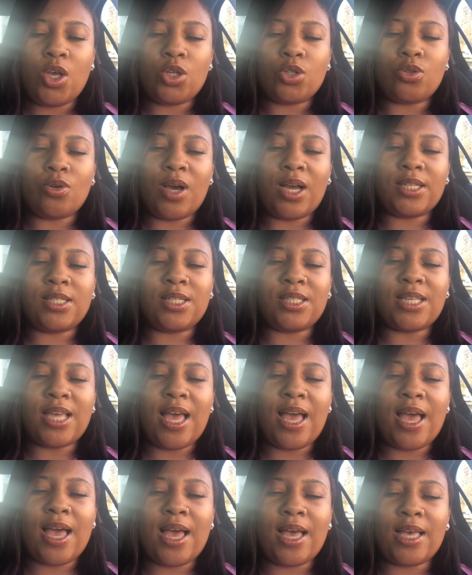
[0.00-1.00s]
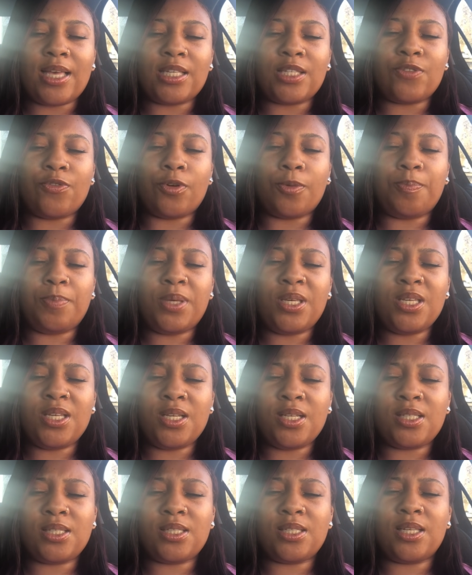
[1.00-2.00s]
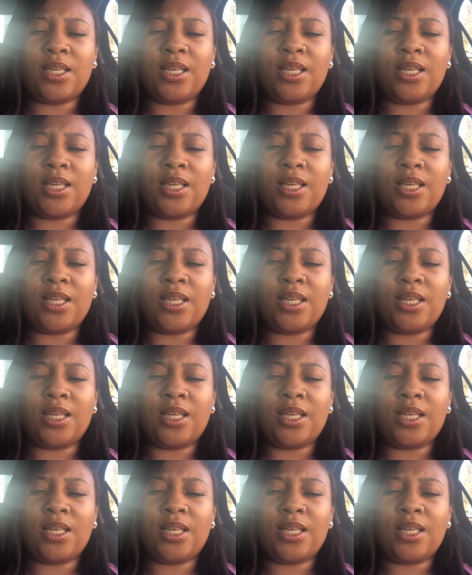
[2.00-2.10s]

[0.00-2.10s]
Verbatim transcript: So I just ask for peace,